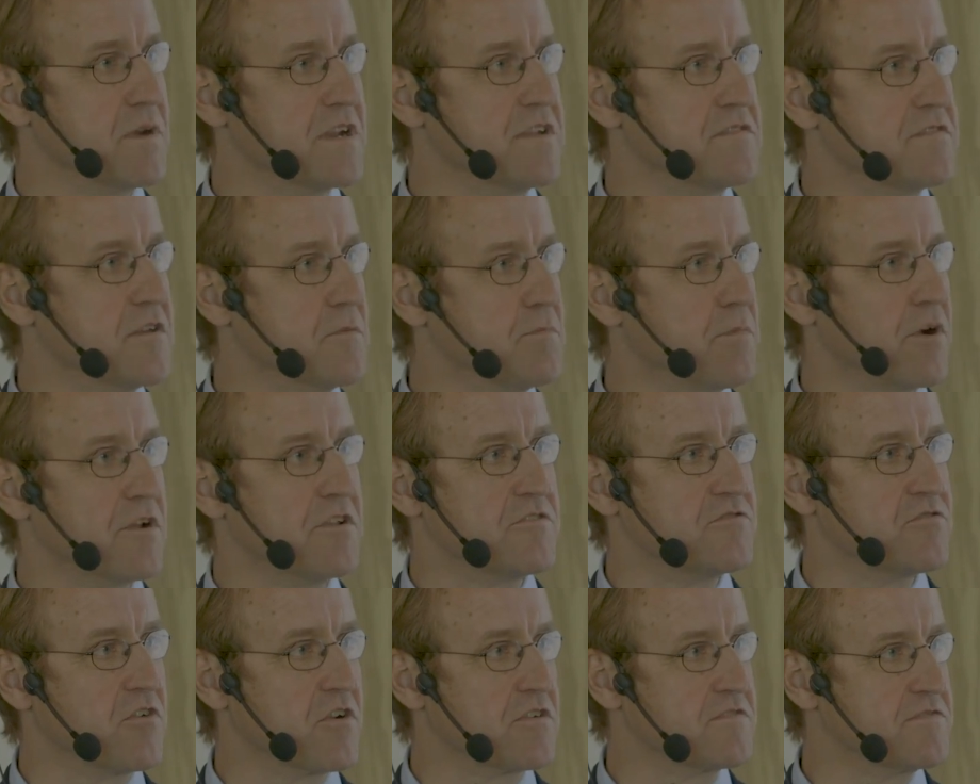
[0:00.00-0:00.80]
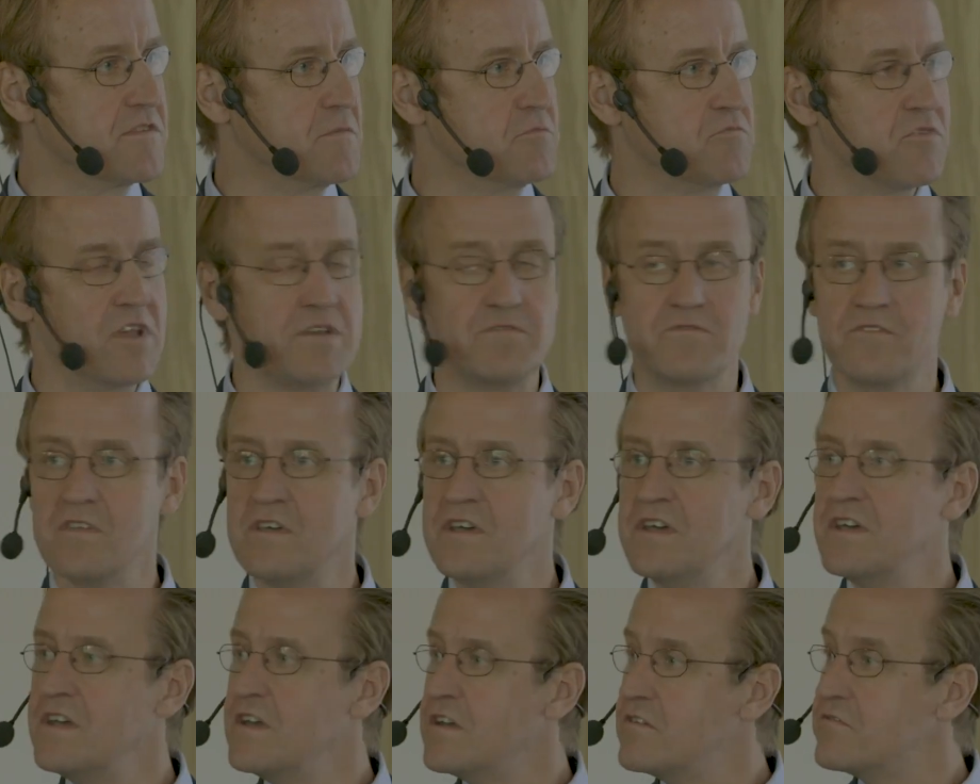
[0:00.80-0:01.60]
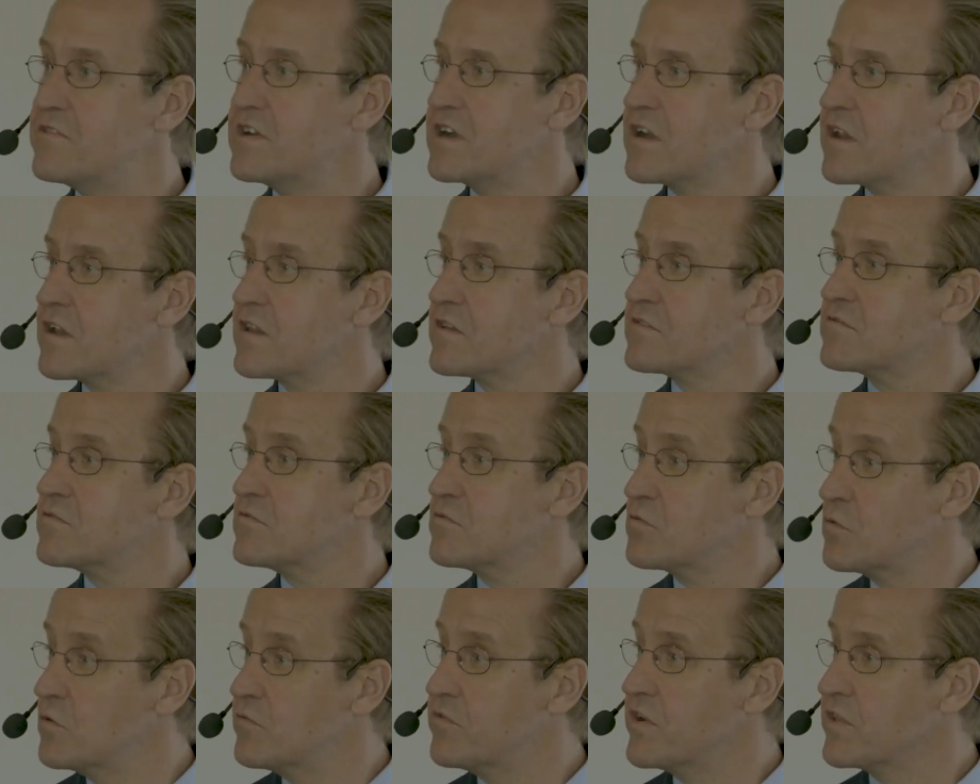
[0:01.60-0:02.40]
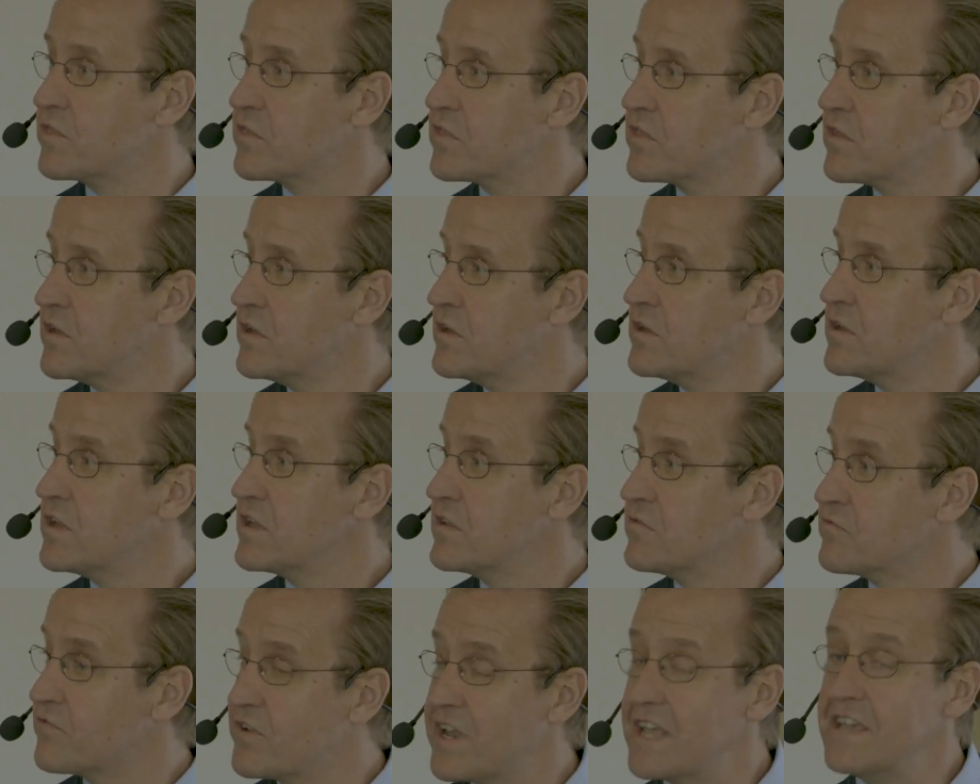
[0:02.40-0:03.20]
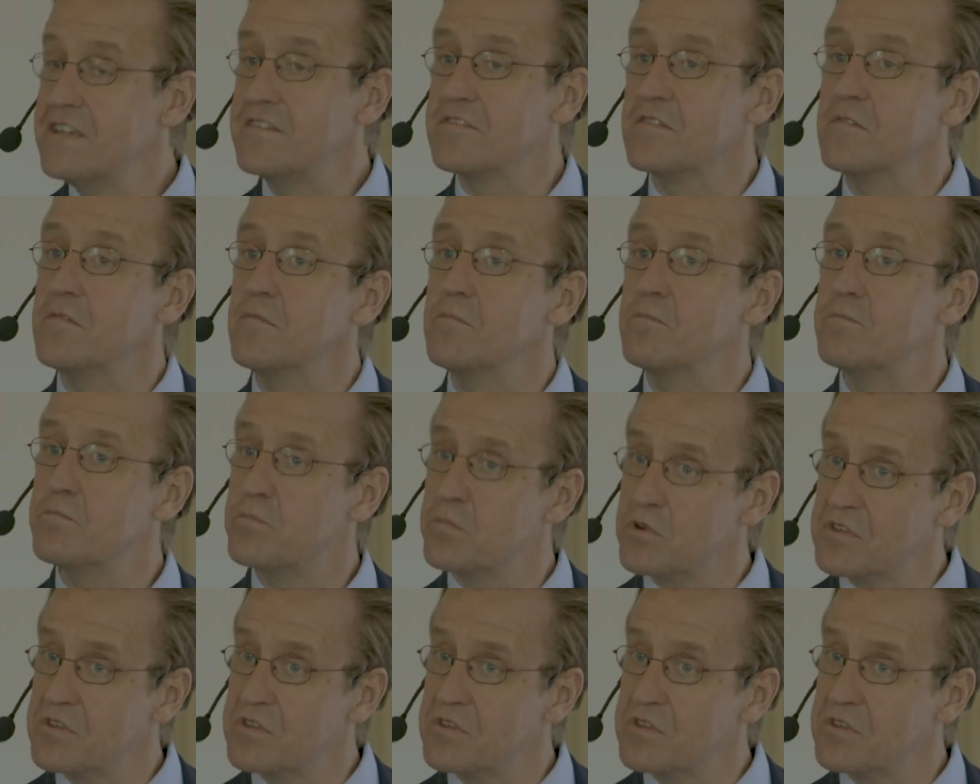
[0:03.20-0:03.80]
Monetary policy shocks seem to have very little to do with inflation,